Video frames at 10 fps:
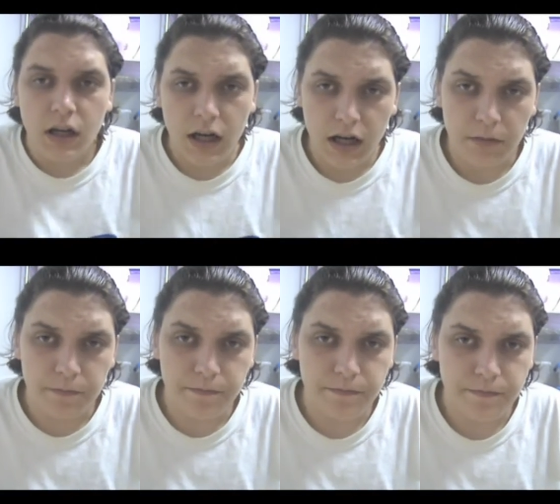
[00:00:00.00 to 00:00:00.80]
Um,
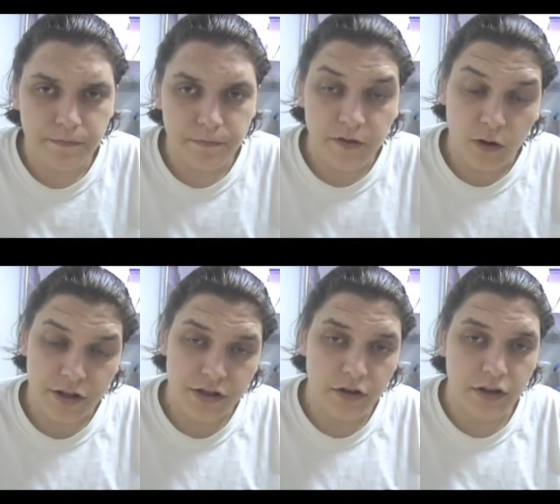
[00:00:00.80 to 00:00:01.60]
before I
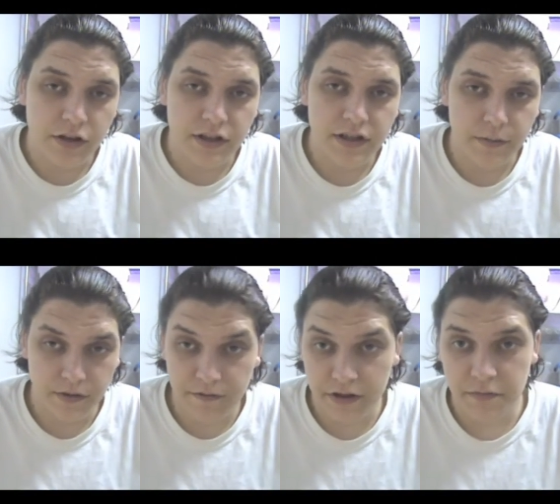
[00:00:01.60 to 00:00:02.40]
show you this, I'm
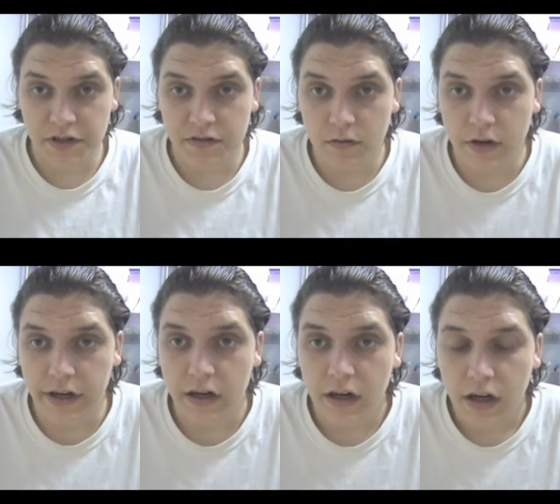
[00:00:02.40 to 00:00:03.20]
going to finish my story.
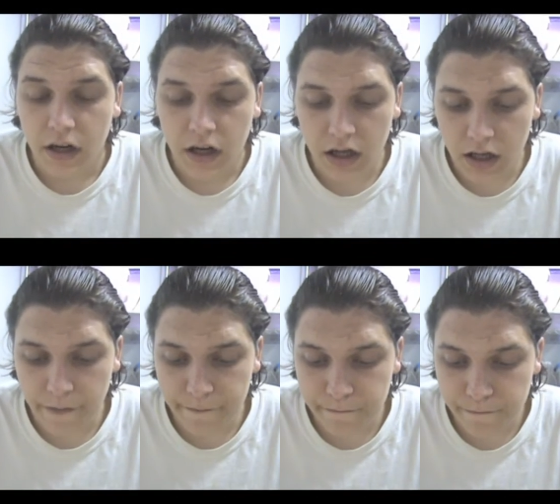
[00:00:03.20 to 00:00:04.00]

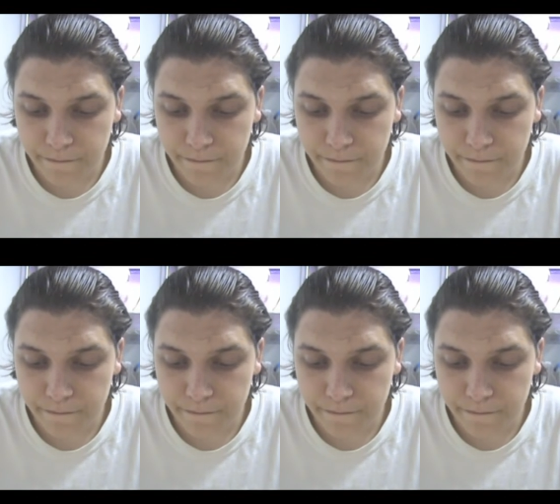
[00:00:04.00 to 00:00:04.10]
Um,